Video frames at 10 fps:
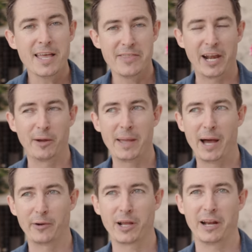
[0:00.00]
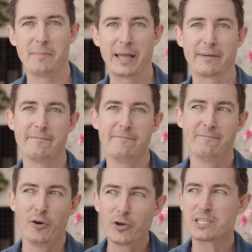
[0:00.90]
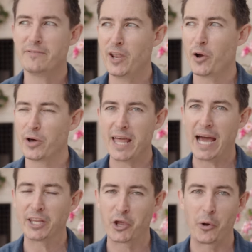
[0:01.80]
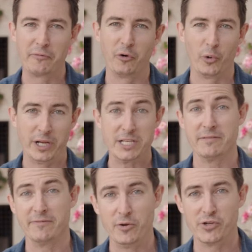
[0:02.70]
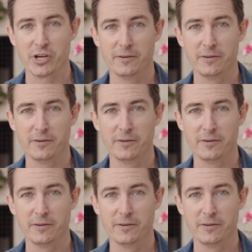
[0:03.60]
then I'll be able to kind of make a focused video on that going forward into the future.